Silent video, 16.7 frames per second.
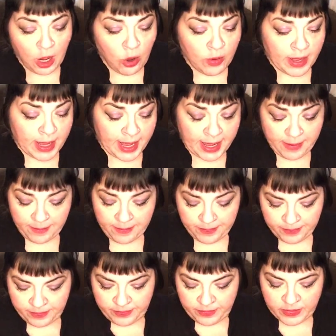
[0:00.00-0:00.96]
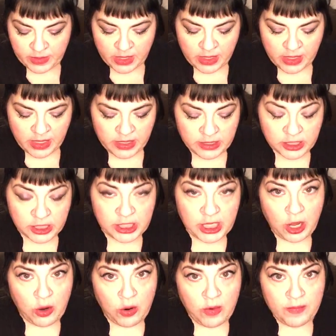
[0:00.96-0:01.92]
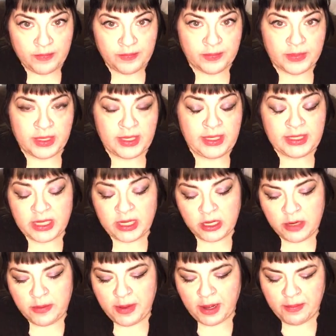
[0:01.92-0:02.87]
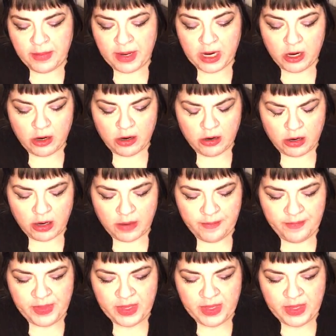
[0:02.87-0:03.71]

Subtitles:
Okay, so I'm going to tell you about my car.